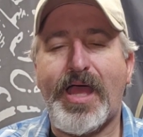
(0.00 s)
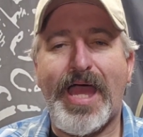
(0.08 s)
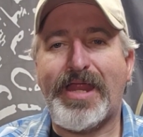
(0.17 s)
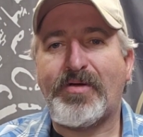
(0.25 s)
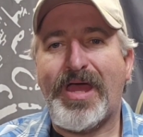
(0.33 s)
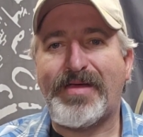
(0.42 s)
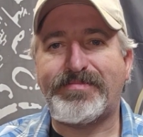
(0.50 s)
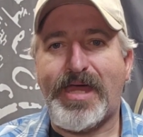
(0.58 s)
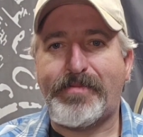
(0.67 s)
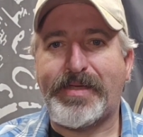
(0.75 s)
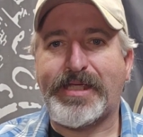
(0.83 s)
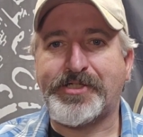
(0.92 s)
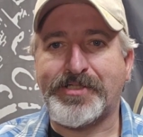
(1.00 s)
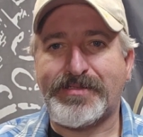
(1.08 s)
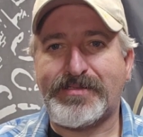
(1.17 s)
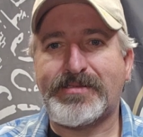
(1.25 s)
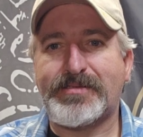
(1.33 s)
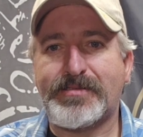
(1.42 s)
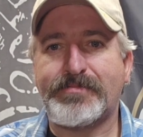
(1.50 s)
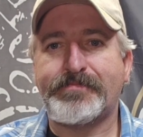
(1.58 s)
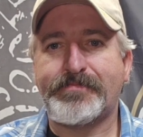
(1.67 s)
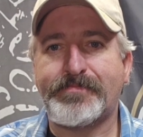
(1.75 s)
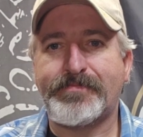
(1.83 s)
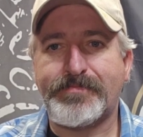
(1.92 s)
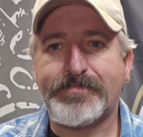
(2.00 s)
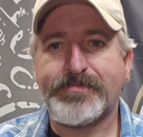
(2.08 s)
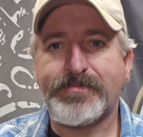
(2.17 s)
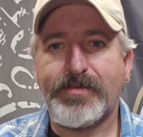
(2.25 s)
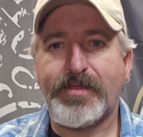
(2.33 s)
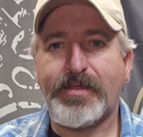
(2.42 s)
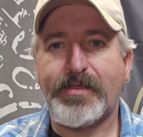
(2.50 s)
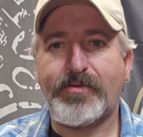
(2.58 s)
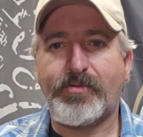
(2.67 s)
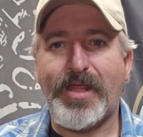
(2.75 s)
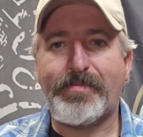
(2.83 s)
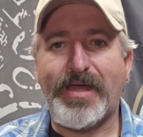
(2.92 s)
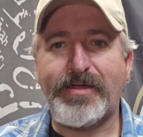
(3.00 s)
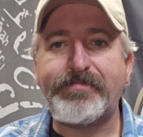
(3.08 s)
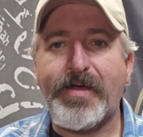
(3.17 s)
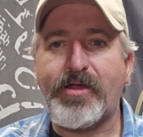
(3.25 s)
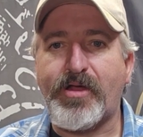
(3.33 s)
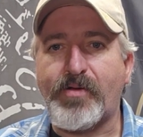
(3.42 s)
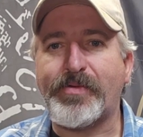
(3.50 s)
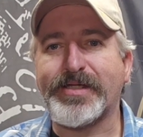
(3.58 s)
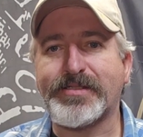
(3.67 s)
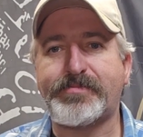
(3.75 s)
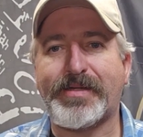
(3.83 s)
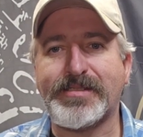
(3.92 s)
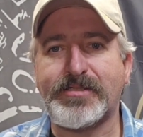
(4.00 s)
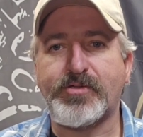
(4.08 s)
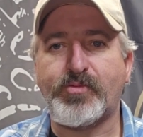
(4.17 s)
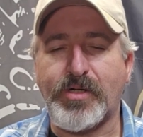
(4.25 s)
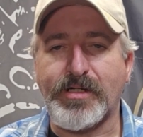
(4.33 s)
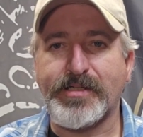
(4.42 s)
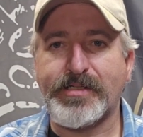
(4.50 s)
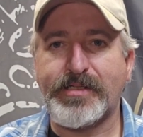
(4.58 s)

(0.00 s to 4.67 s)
I don't have that patience. When I buy a firearm, I expect it to work.